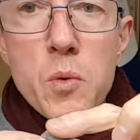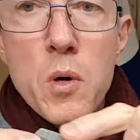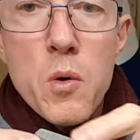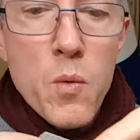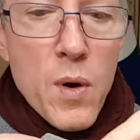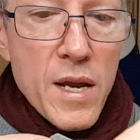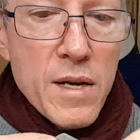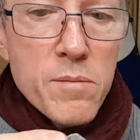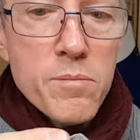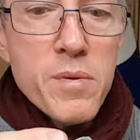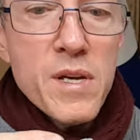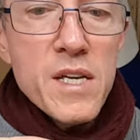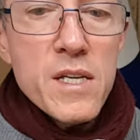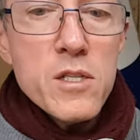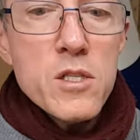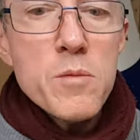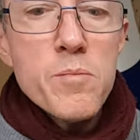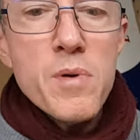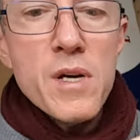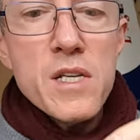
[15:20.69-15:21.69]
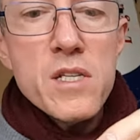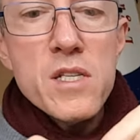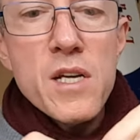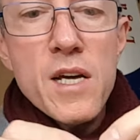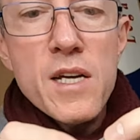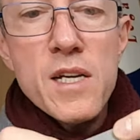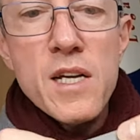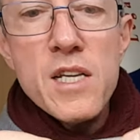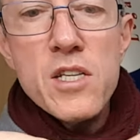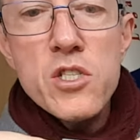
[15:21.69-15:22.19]
were one piece, but
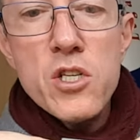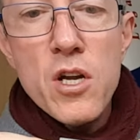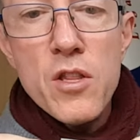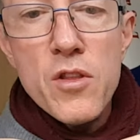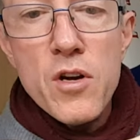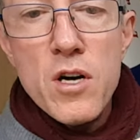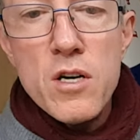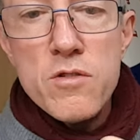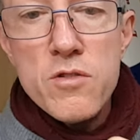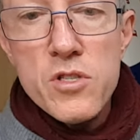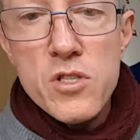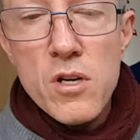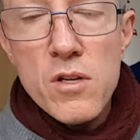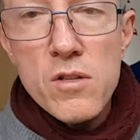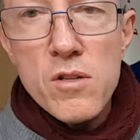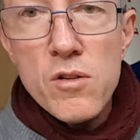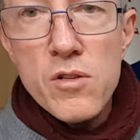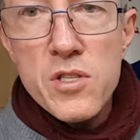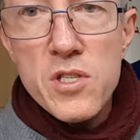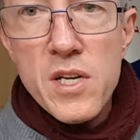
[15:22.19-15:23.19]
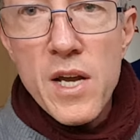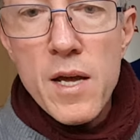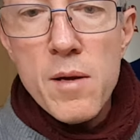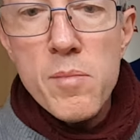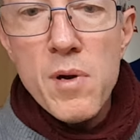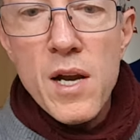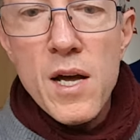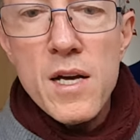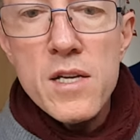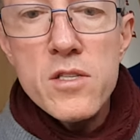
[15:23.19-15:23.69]
at least on the horizontal
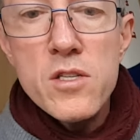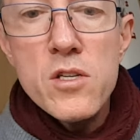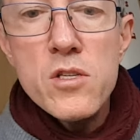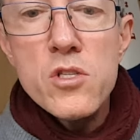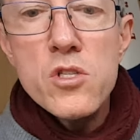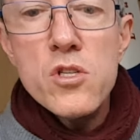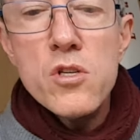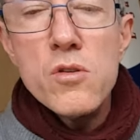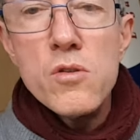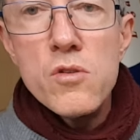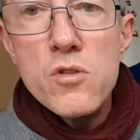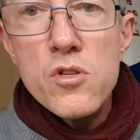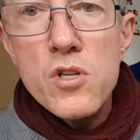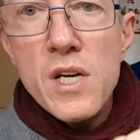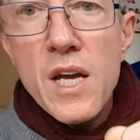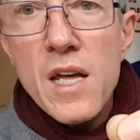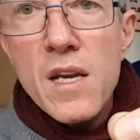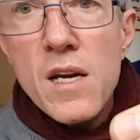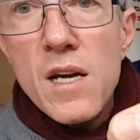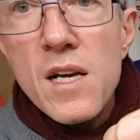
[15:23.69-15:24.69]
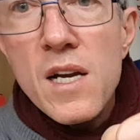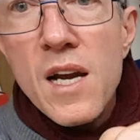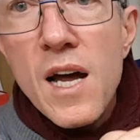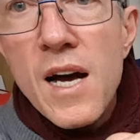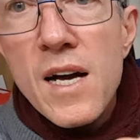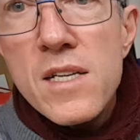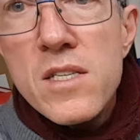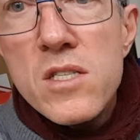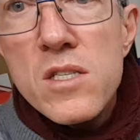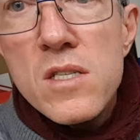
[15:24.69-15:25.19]
stabilizers too. To get a
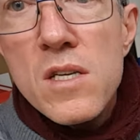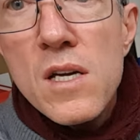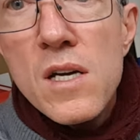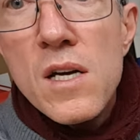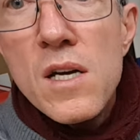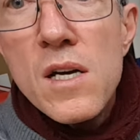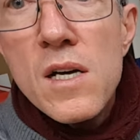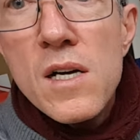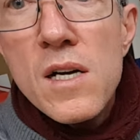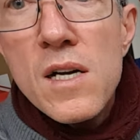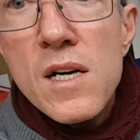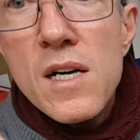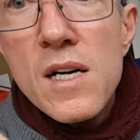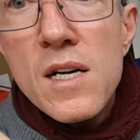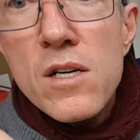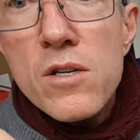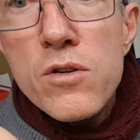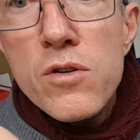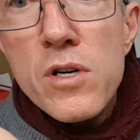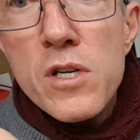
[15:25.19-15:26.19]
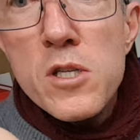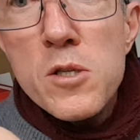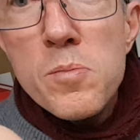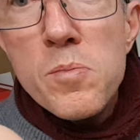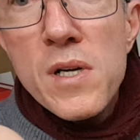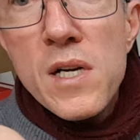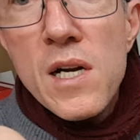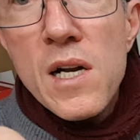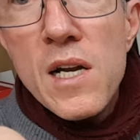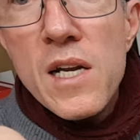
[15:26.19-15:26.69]
nice, crisp,
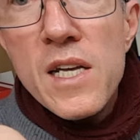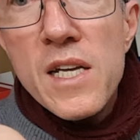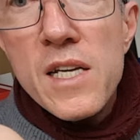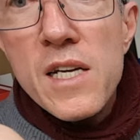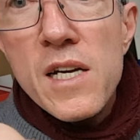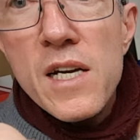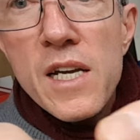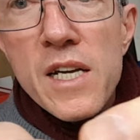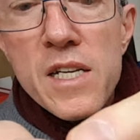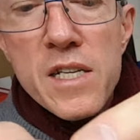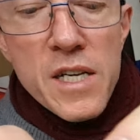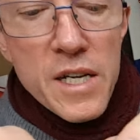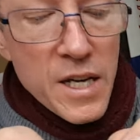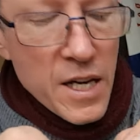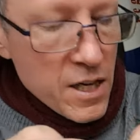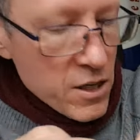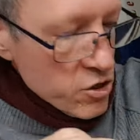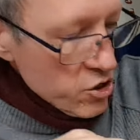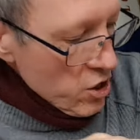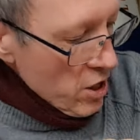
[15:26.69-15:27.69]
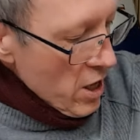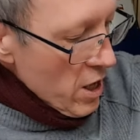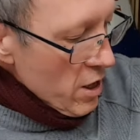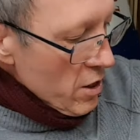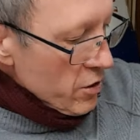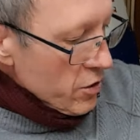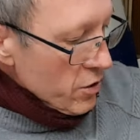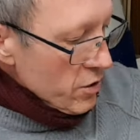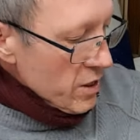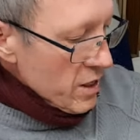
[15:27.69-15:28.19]
clean leading edge,
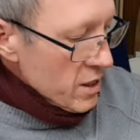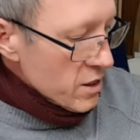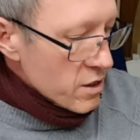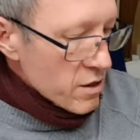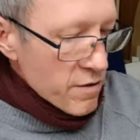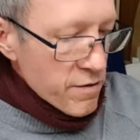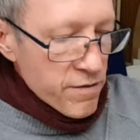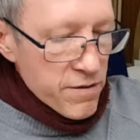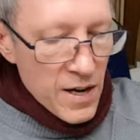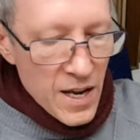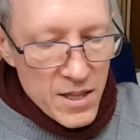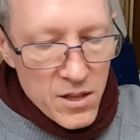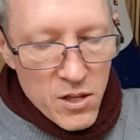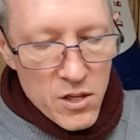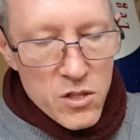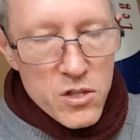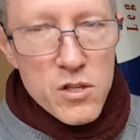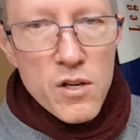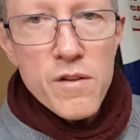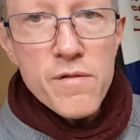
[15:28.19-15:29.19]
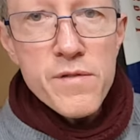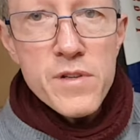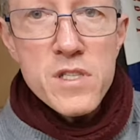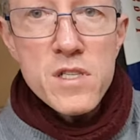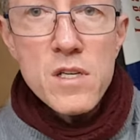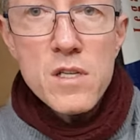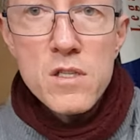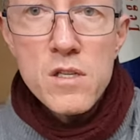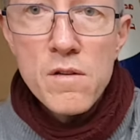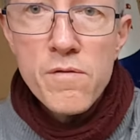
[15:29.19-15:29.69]
you need to flat the
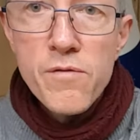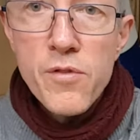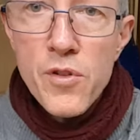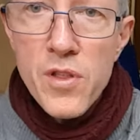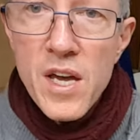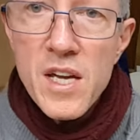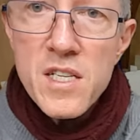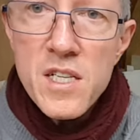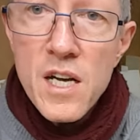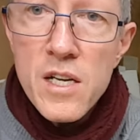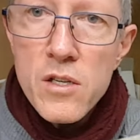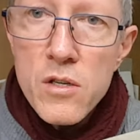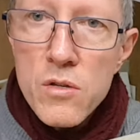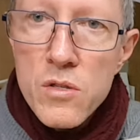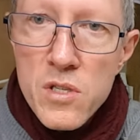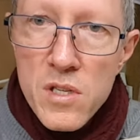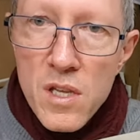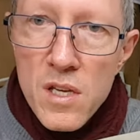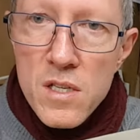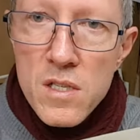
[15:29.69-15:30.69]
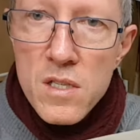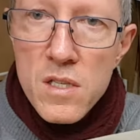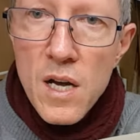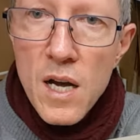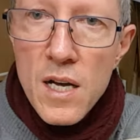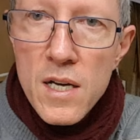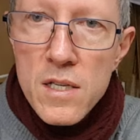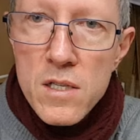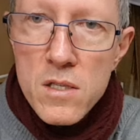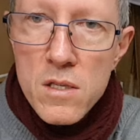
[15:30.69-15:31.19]
surfaces, and for that I use this
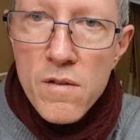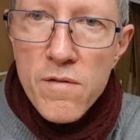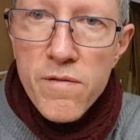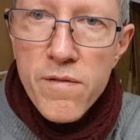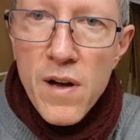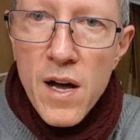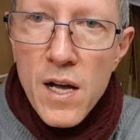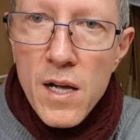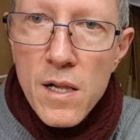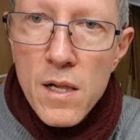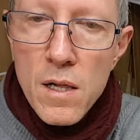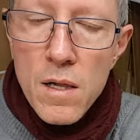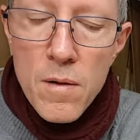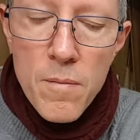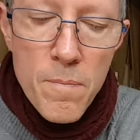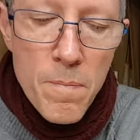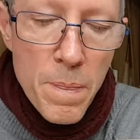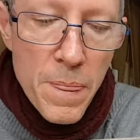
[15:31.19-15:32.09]
size file.